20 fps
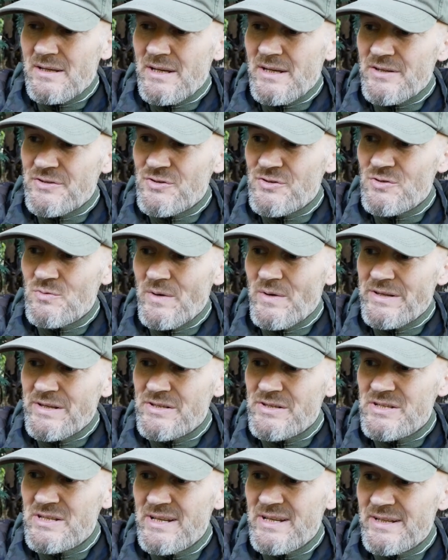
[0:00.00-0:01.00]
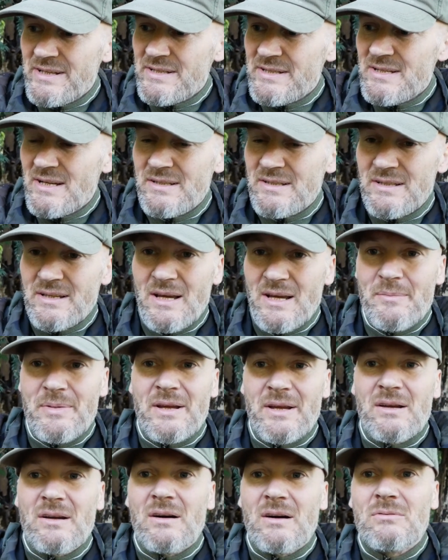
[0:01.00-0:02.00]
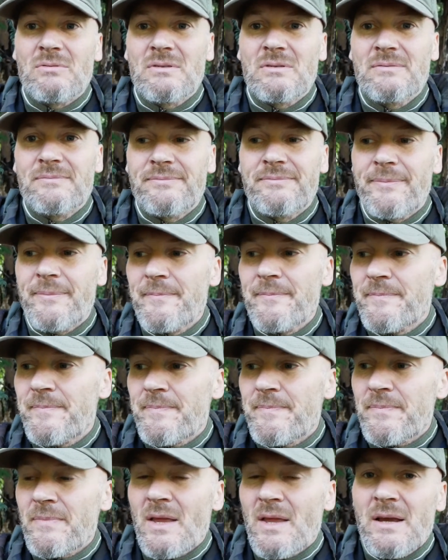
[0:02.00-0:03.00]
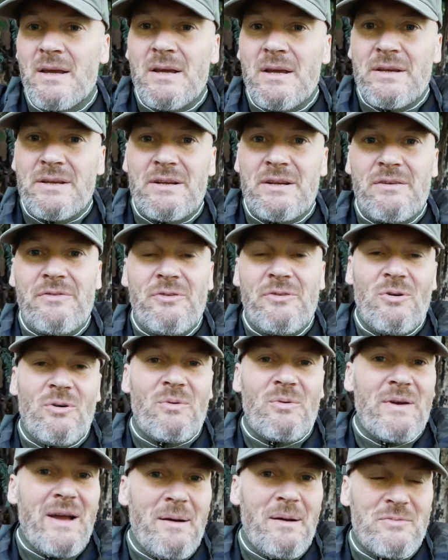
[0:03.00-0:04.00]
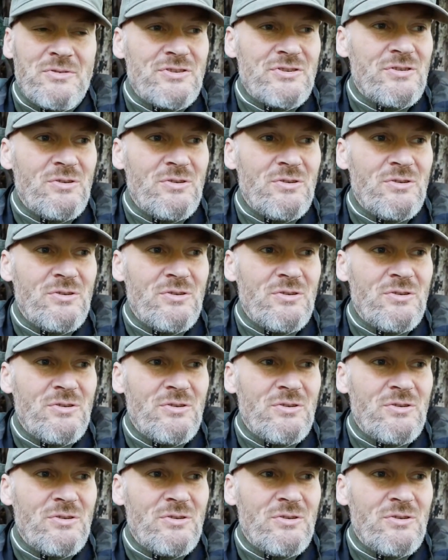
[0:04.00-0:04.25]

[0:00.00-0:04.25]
It's just when you sit you tend to get a bit cold. You'd have thought with how much